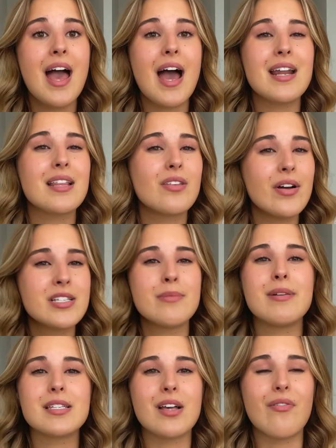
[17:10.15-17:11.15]
And I thought to
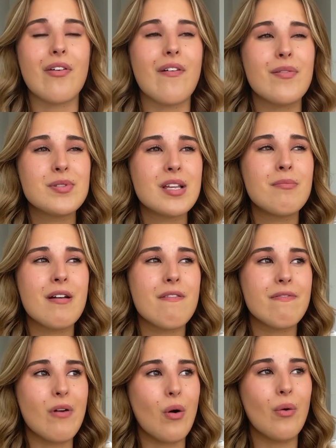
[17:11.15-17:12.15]
myself, if I was on my
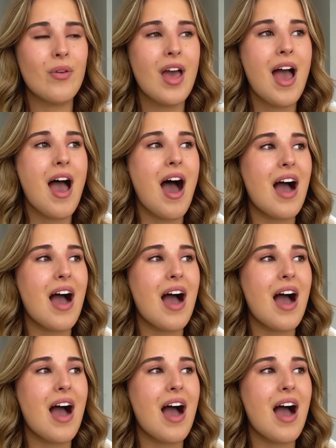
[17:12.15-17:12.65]
phone,